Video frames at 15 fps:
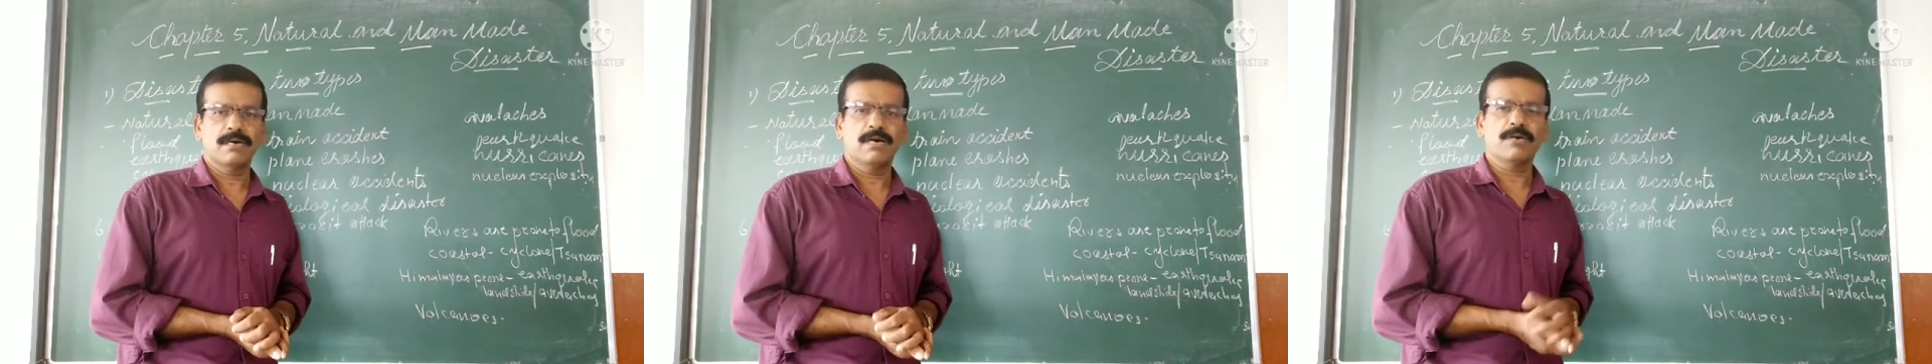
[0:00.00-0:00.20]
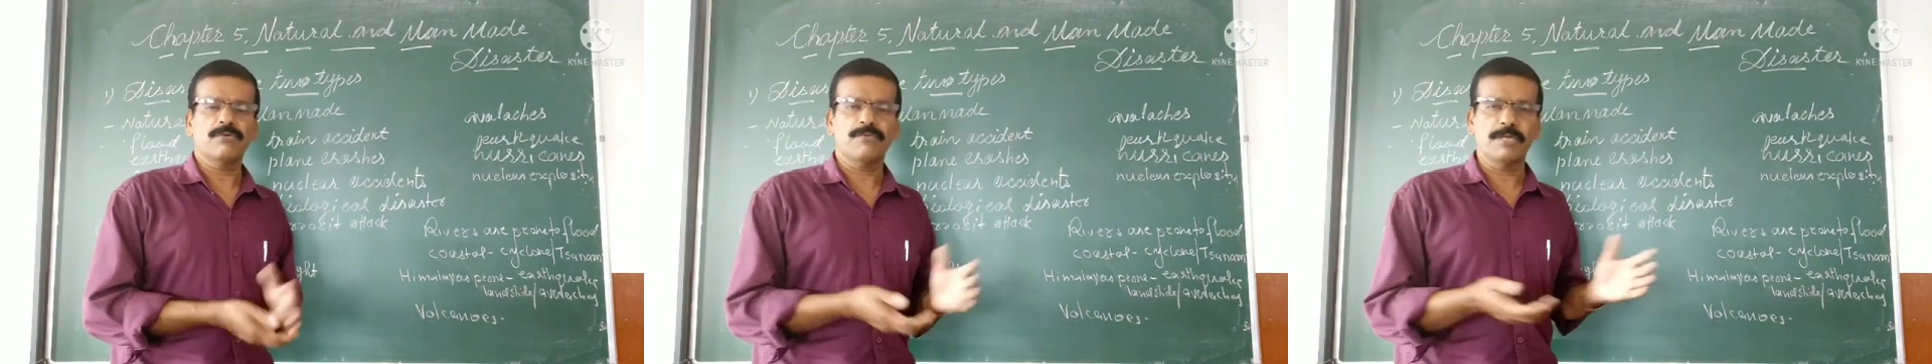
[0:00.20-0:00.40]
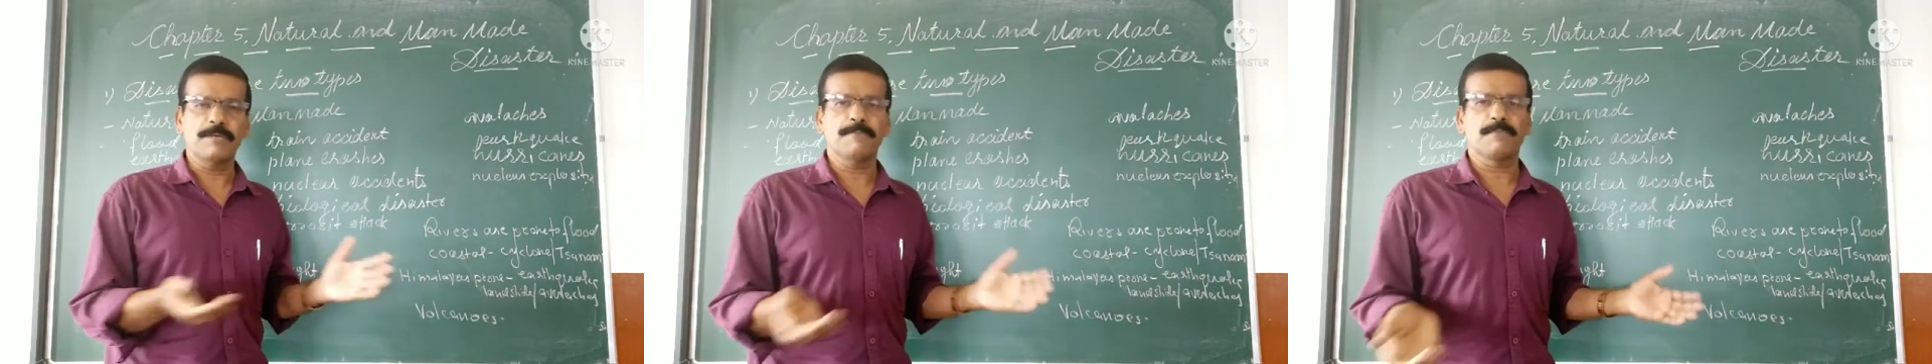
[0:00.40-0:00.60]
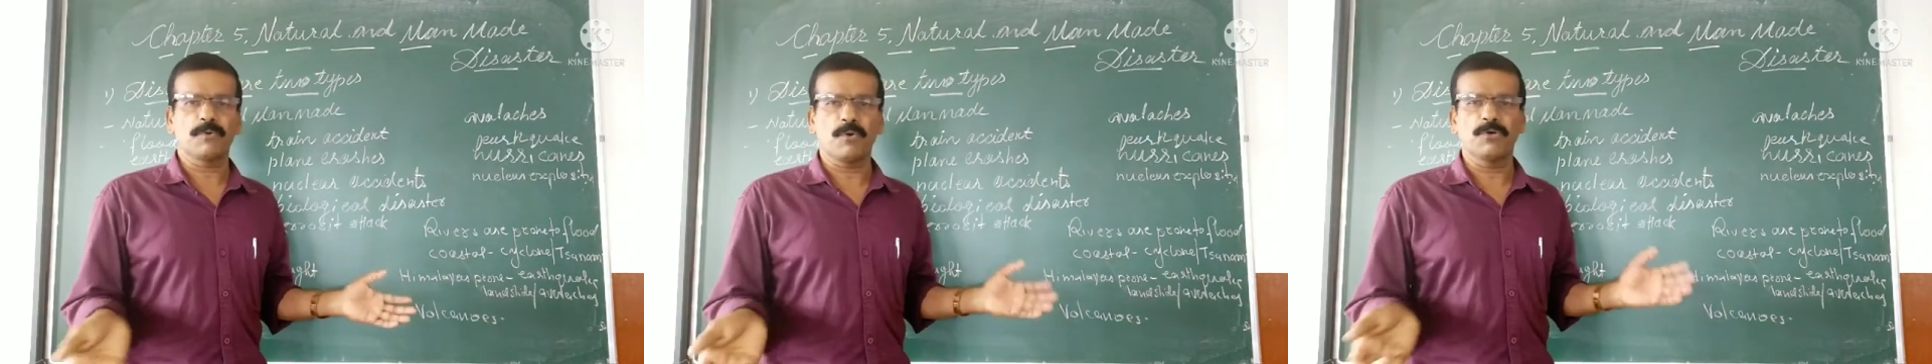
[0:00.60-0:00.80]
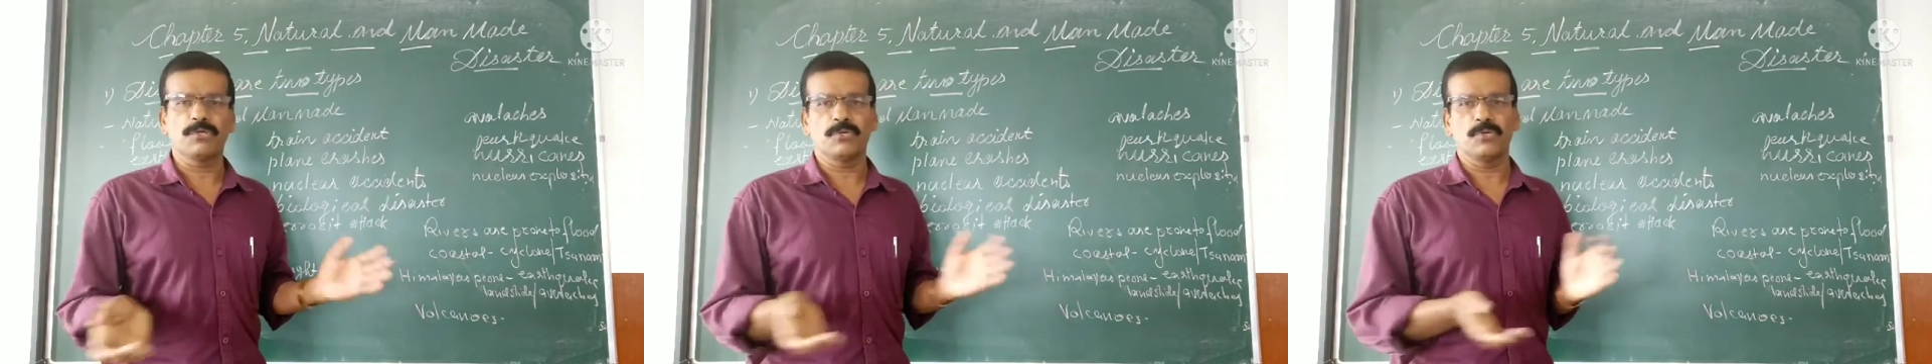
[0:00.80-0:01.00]
are very
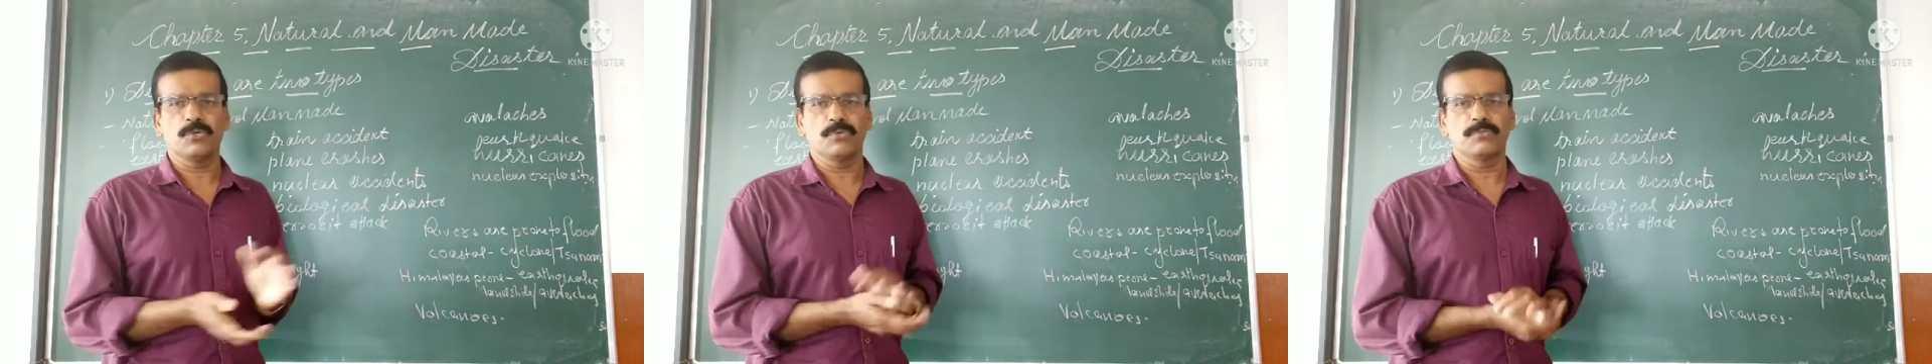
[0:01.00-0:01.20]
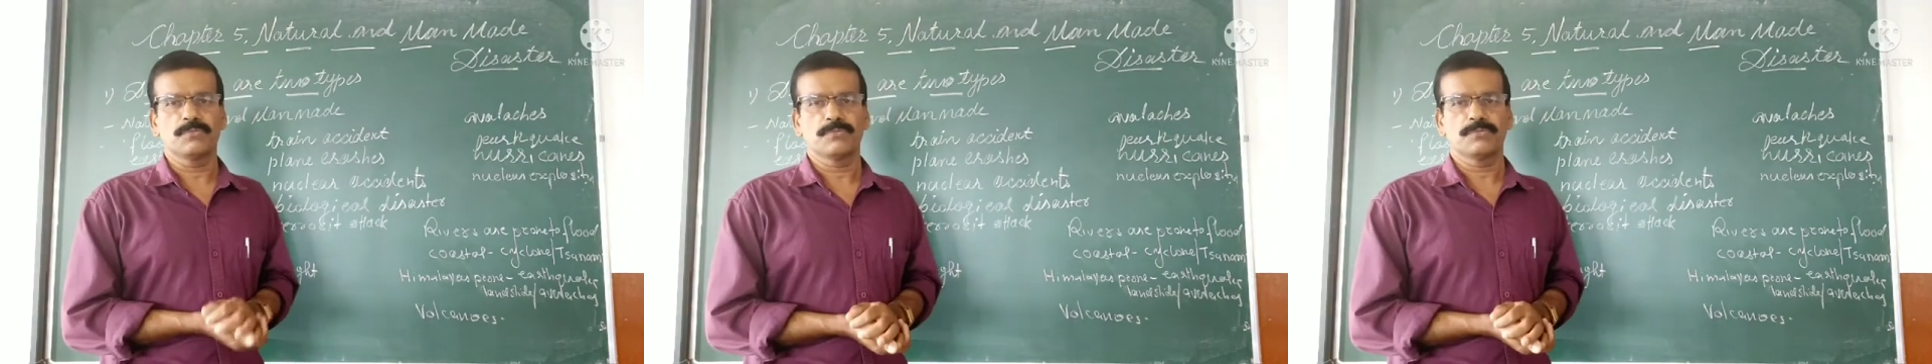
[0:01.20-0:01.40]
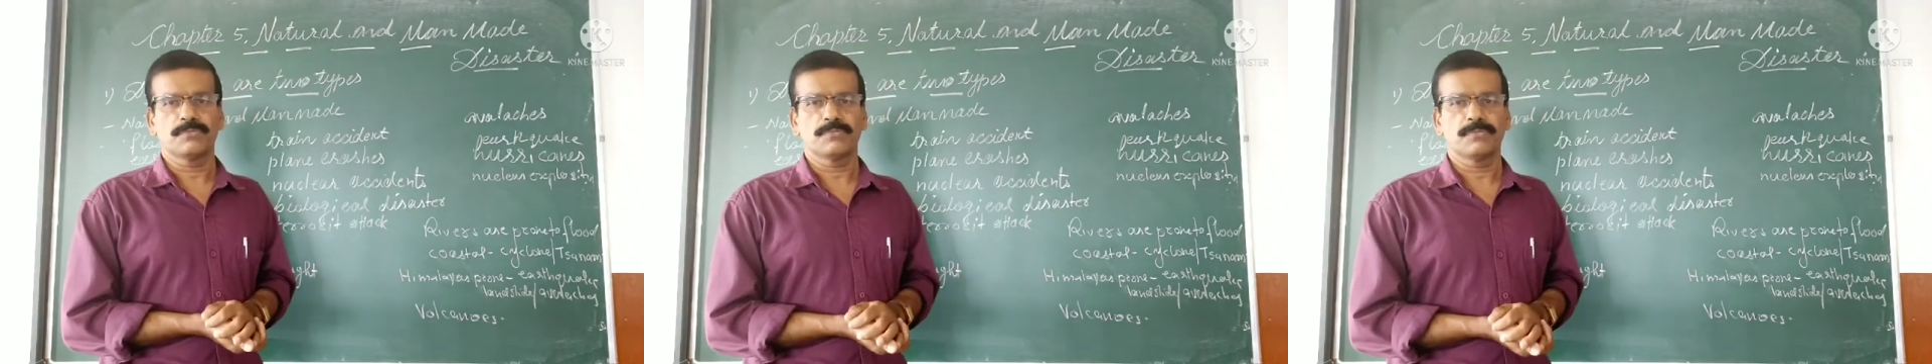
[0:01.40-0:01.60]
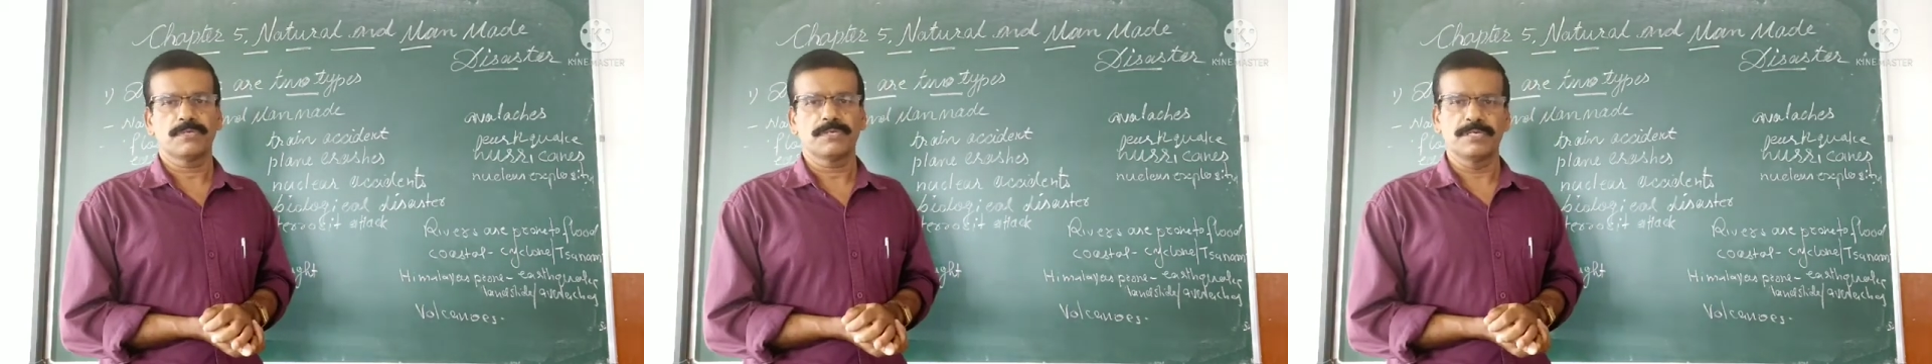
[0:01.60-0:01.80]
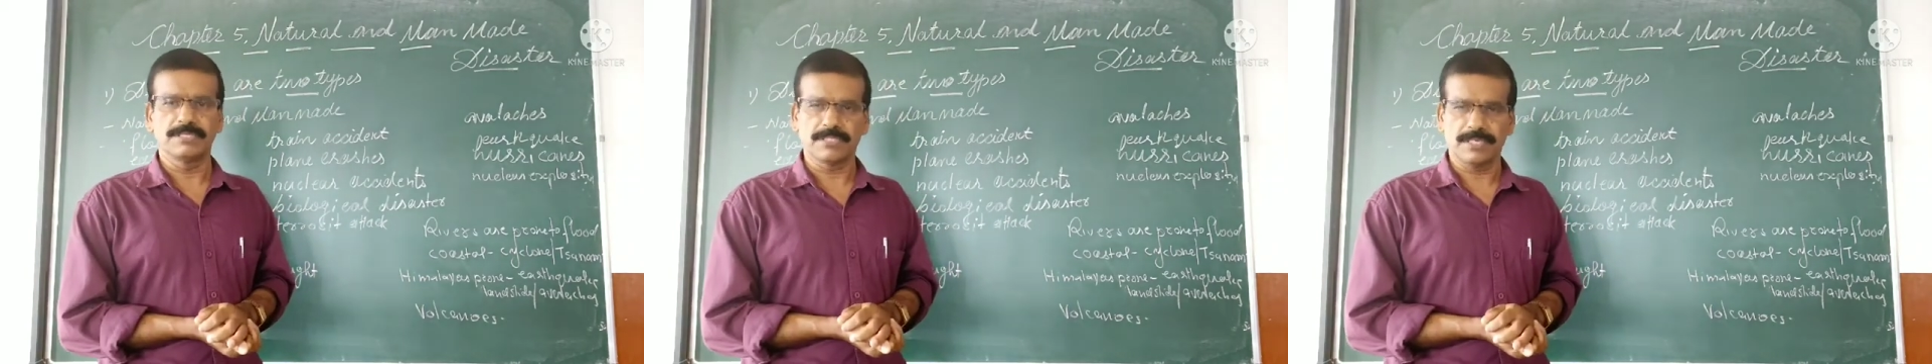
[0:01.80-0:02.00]
prone to
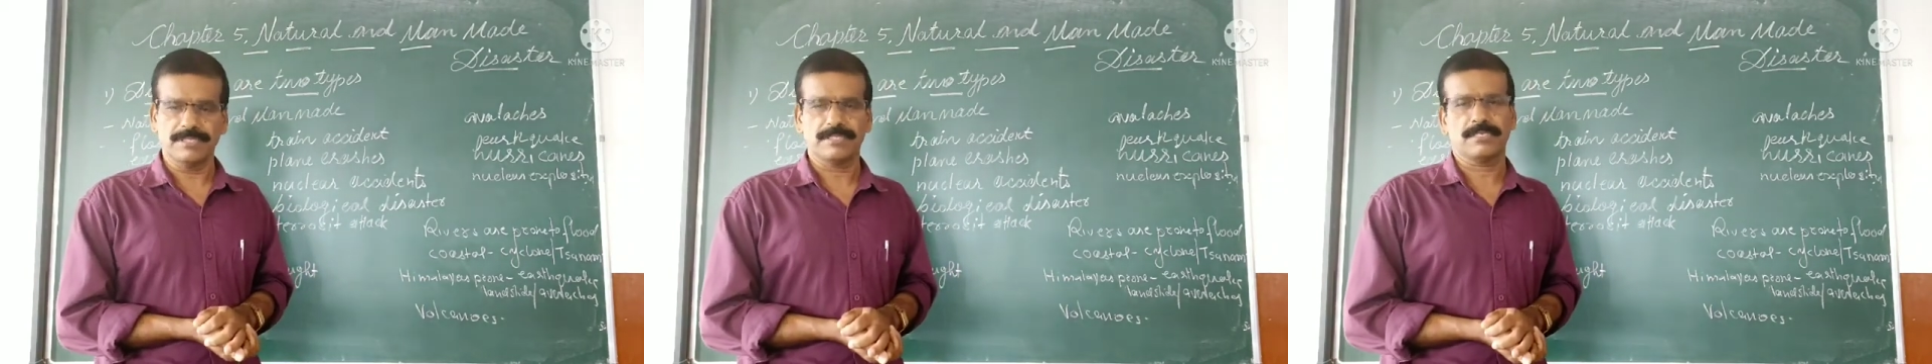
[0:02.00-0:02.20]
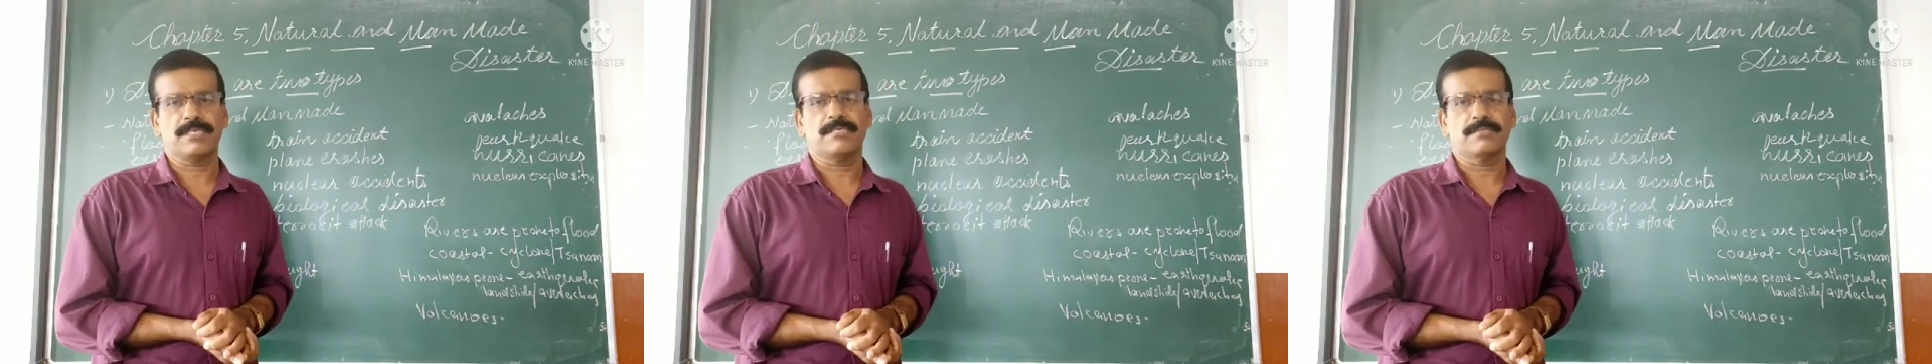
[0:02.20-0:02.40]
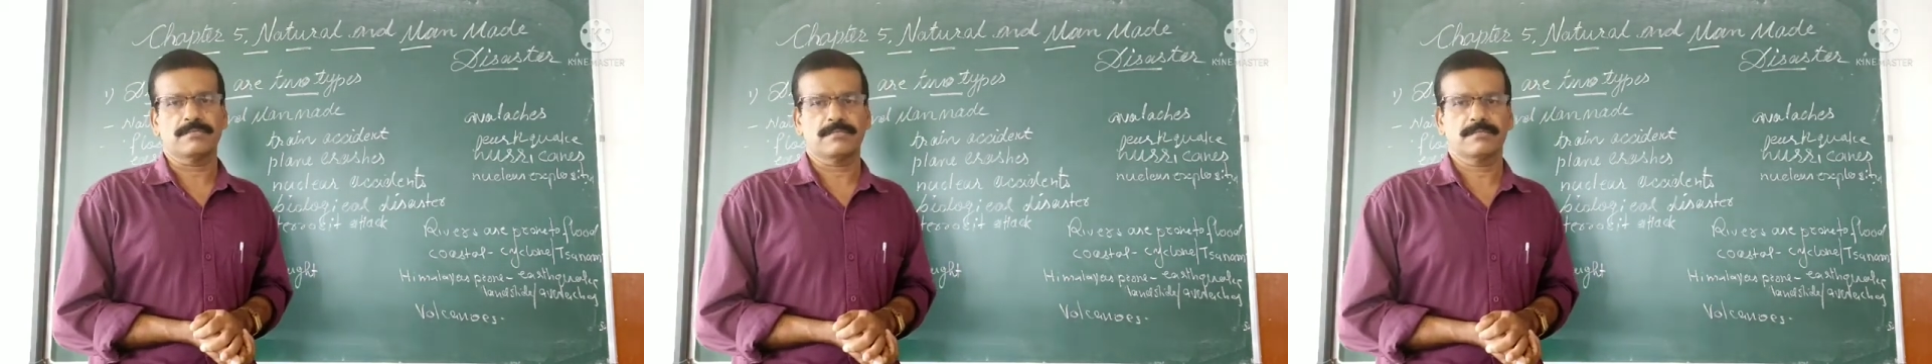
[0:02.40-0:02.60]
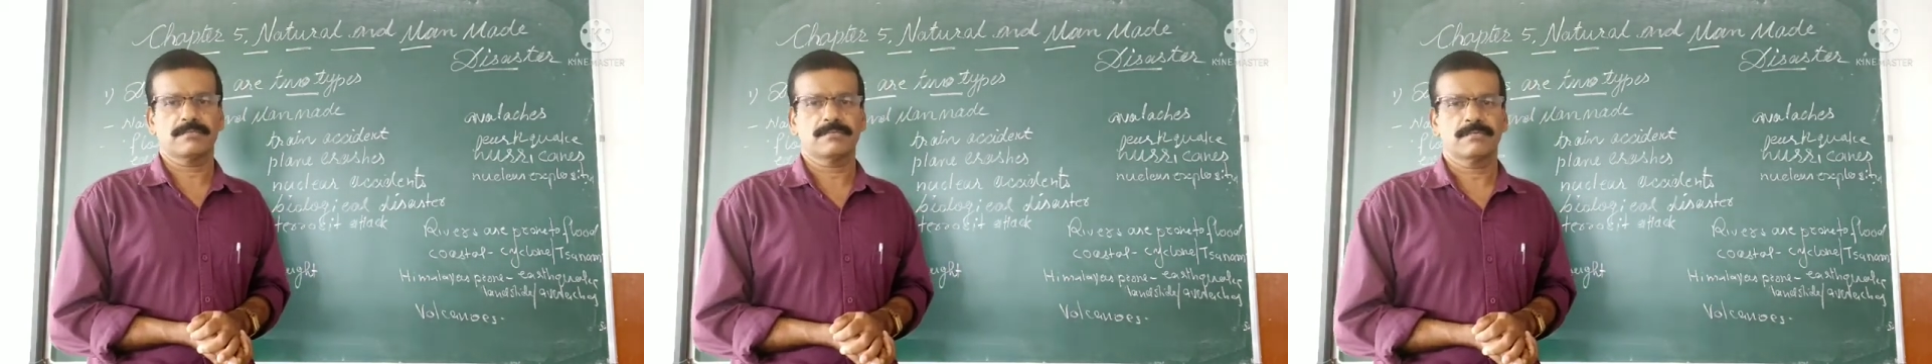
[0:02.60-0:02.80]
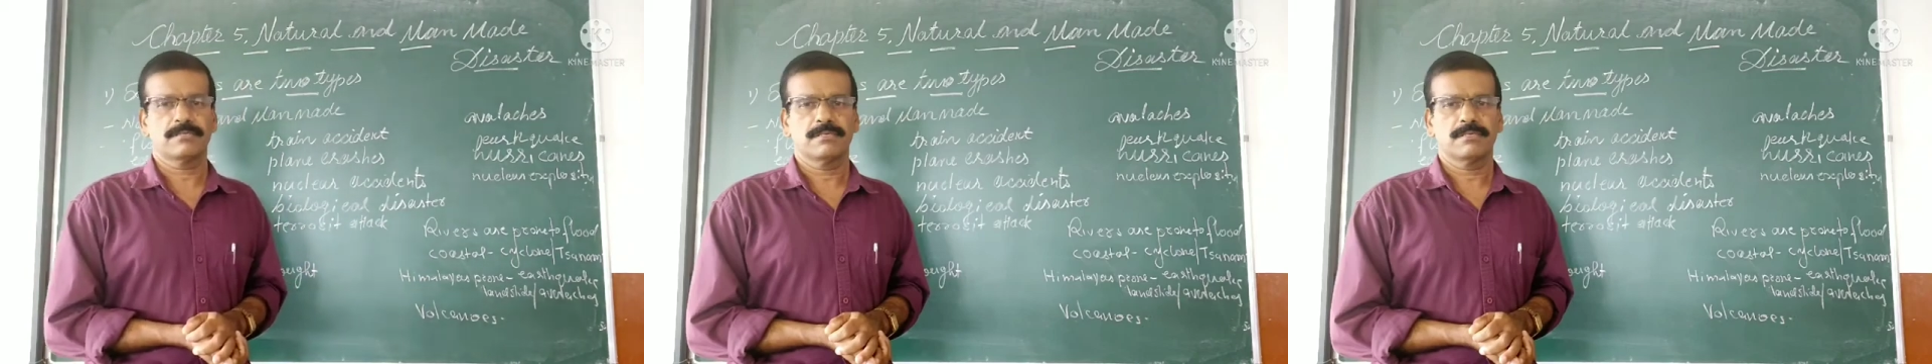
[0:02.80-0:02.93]
disasters.